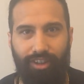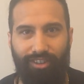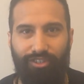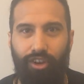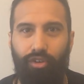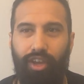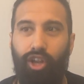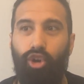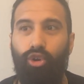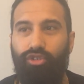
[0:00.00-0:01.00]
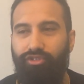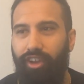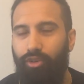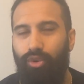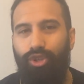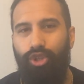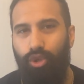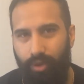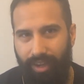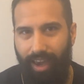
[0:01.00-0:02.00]
So it looks like we're
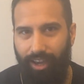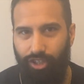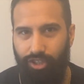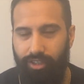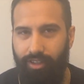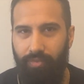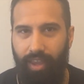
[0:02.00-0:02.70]
doing action.